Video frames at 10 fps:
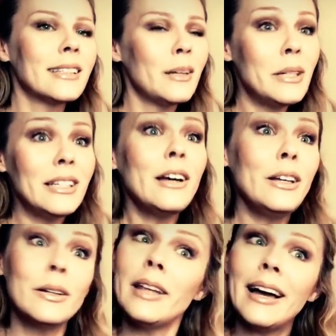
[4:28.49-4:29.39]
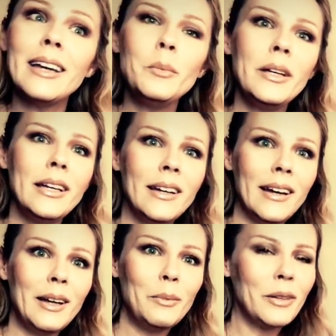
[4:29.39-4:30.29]
And let me tell you, that can be
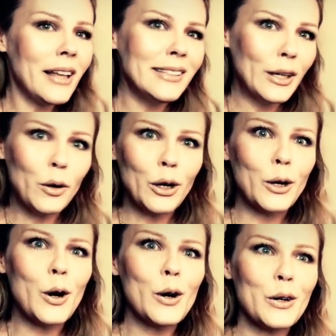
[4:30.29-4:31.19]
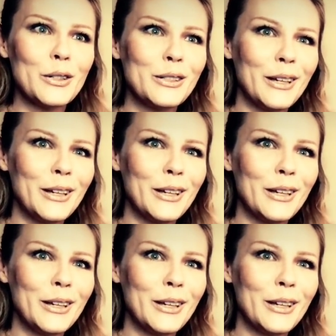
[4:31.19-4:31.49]
a blessing or a curse,